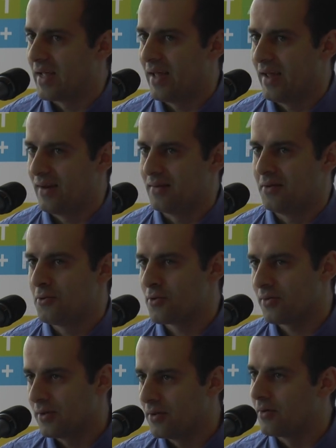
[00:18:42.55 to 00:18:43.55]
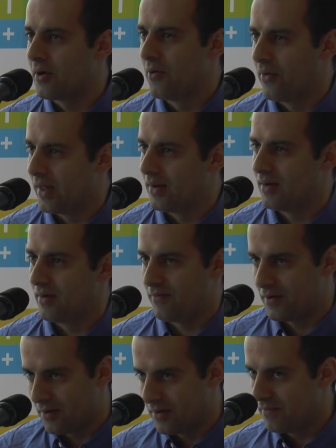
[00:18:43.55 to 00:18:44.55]
And usually, you go in
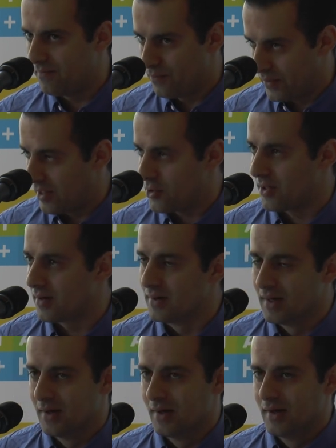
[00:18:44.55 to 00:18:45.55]
if you're a patient.